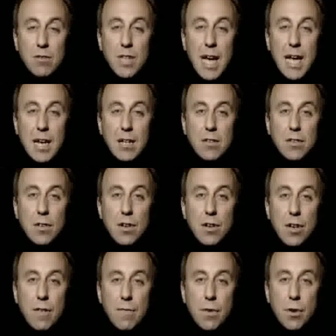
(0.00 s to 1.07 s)
those aliens you're
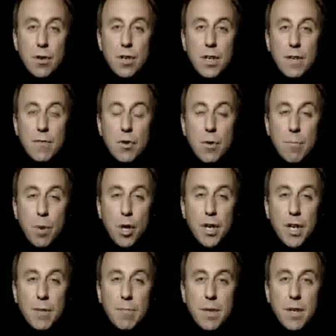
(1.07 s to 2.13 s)
looking for who can give you a
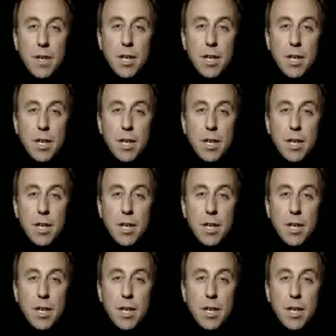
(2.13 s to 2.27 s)
body,